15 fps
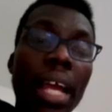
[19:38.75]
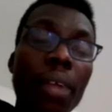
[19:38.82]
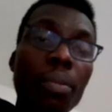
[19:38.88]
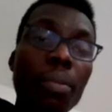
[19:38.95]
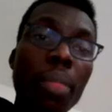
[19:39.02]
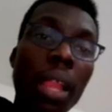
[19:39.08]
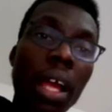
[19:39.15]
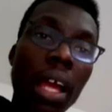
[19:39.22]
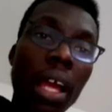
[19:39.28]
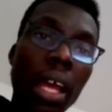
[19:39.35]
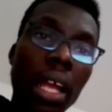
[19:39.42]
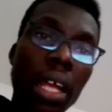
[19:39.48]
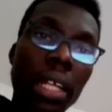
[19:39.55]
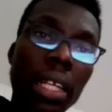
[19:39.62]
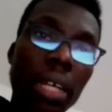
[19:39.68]
it were.
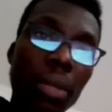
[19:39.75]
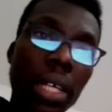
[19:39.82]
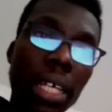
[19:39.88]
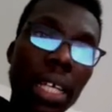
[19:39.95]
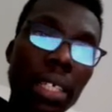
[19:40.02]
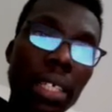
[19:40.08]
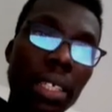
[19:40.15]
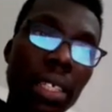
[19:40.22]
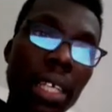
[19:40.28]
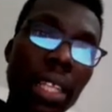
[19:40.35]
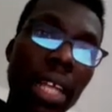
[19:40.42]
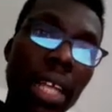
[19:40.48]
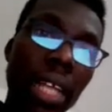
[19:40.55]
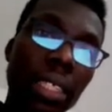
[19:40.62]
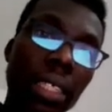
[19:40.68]
Then we can
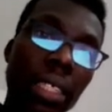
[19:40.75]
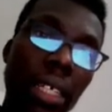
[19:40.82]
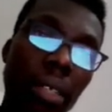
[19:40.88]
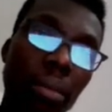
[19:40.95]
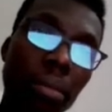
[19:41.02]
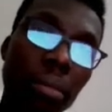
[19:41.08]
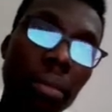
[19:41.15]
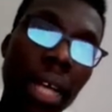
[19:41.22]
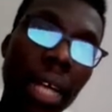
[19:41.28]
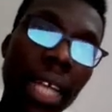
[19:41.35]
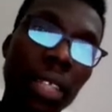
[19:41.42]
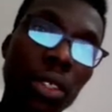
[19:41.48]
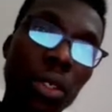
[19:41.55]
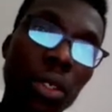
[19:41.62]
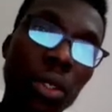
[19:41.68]
say that
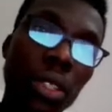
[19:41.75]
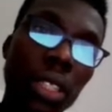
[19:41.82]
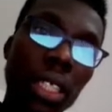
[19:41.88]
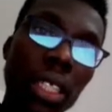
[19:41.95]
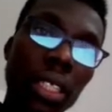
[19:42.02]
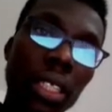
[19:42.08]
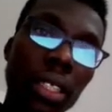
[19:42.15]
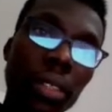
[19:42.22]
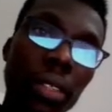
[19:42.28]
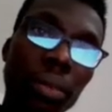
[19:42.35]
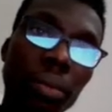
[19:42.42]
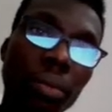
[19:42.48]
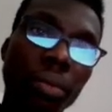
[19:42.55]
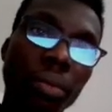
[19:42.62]
mitosis